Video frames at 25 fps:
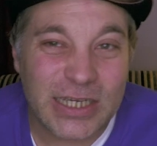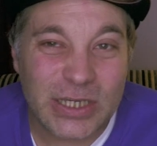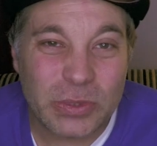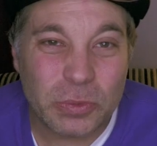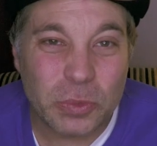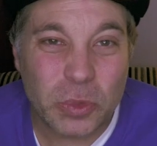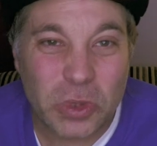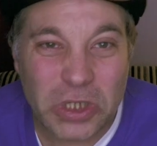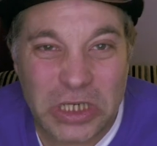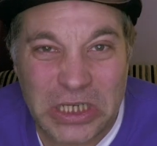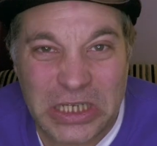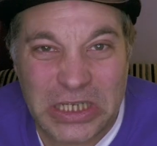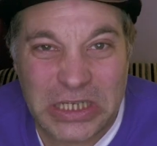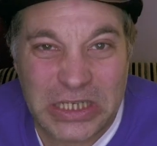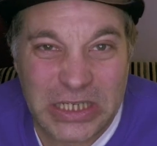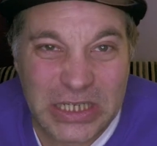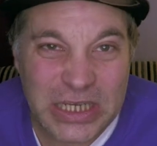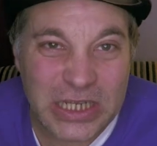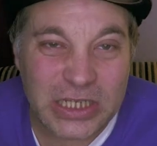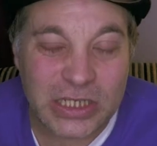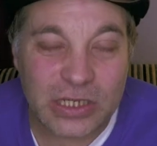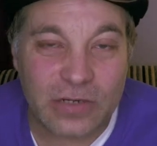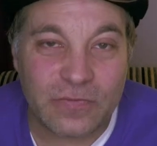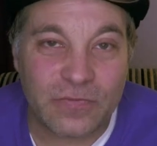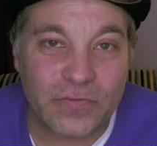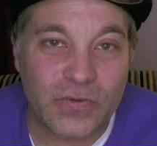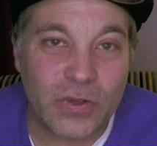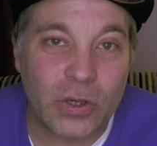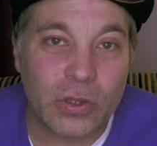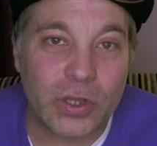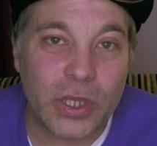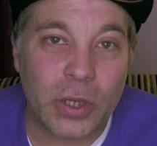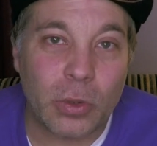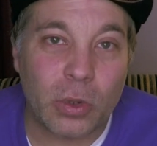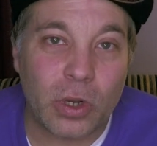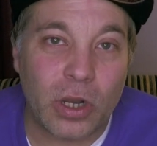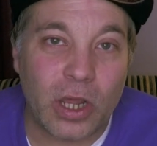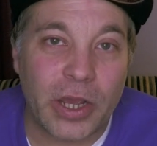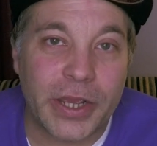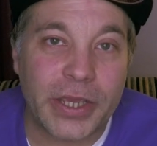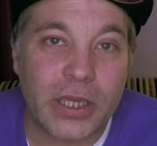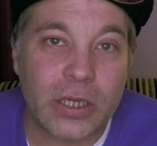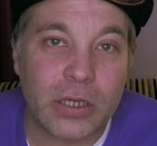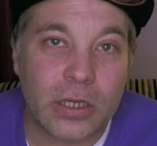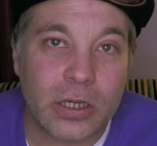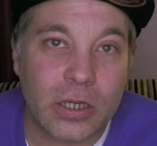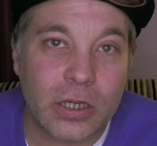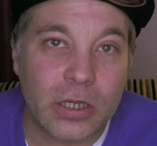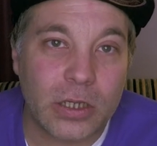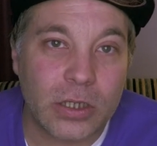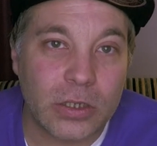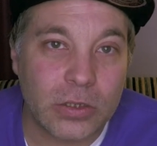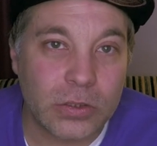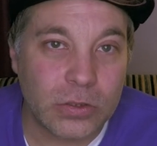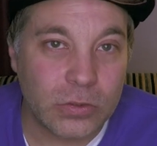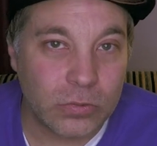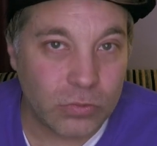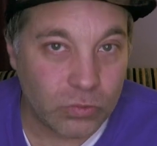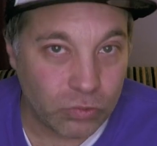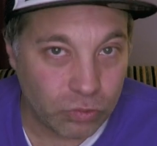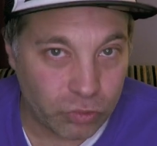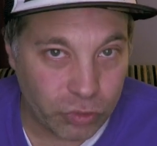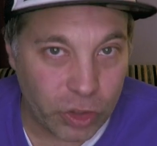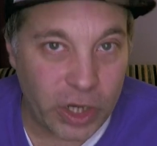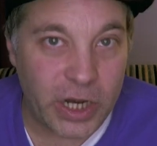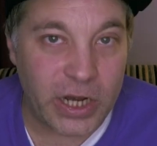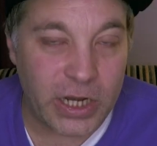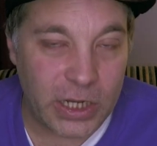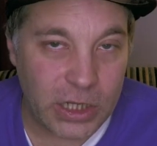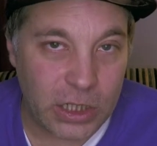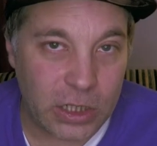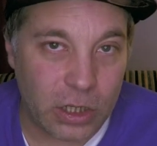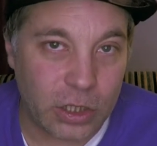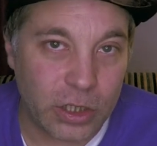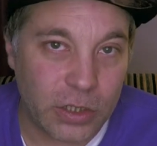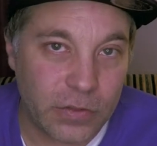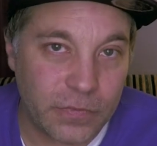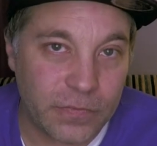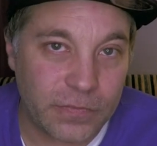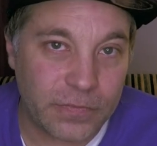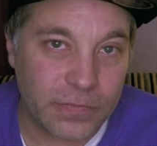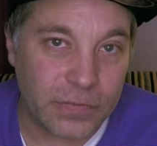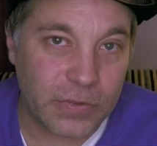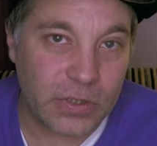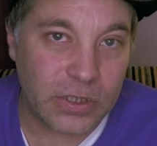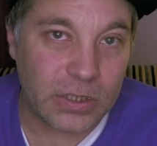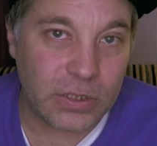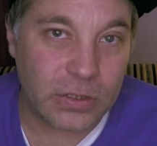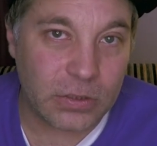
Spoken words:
you did feel they were like really kind of,